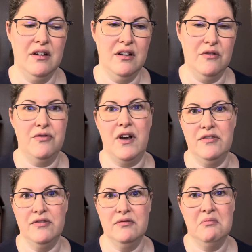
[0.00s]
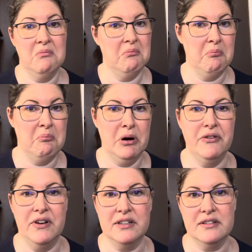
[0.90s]
of 5.
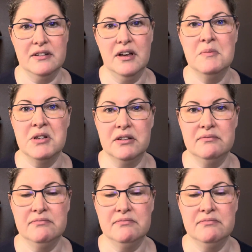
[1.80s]
Perfect. I'm done